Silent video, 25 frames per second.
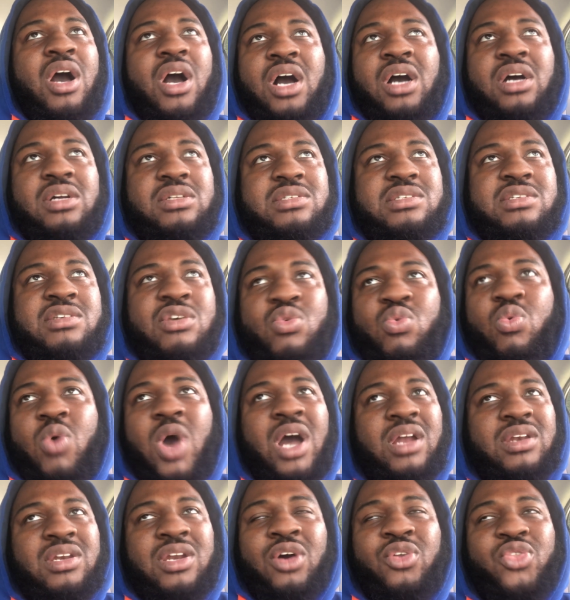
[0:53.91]

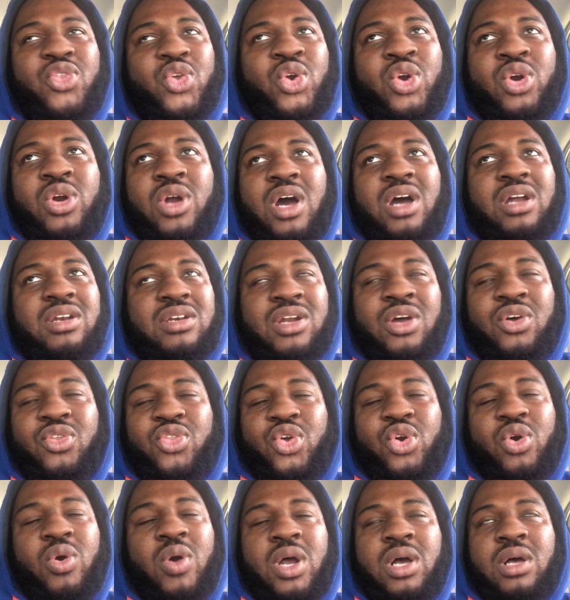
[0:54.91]
another
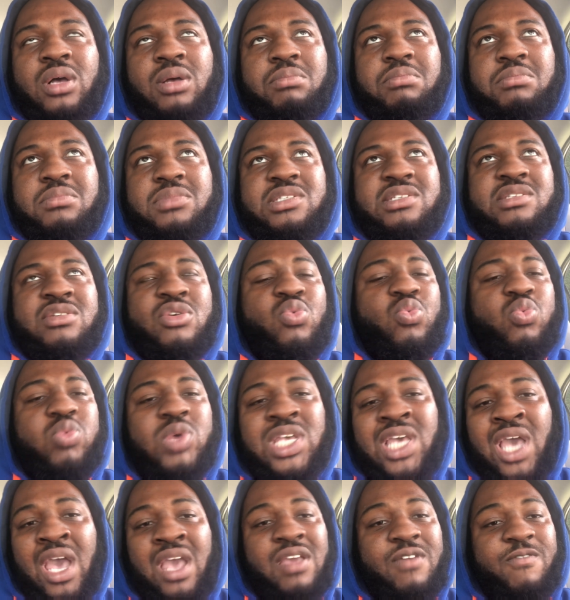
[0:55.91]

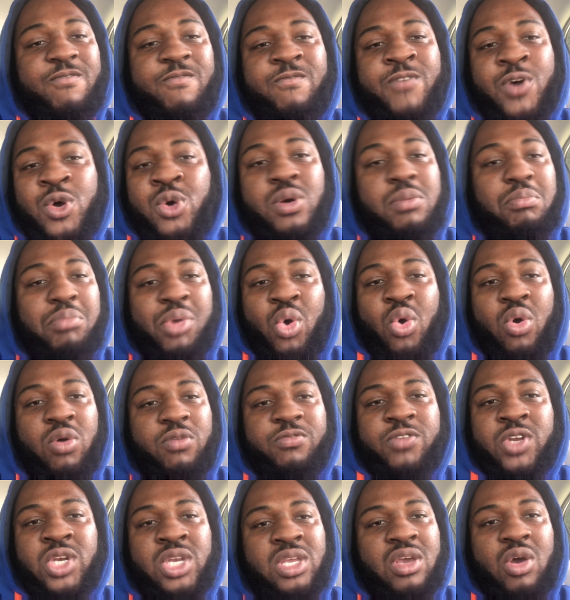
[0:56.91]
2K football
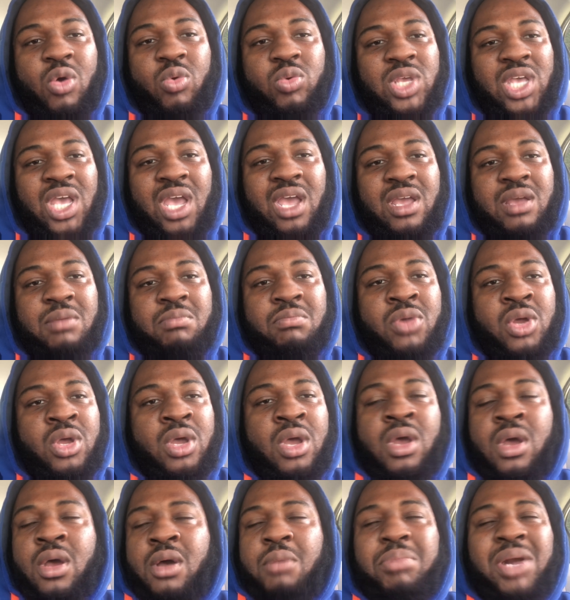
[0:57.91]
video game.
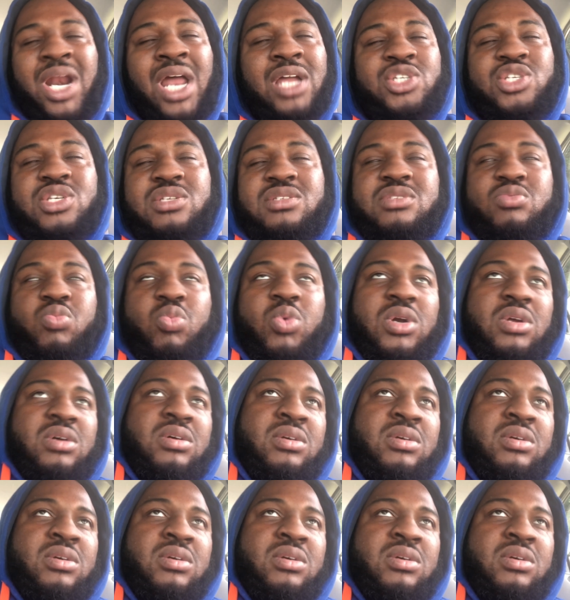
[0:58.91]
But I just want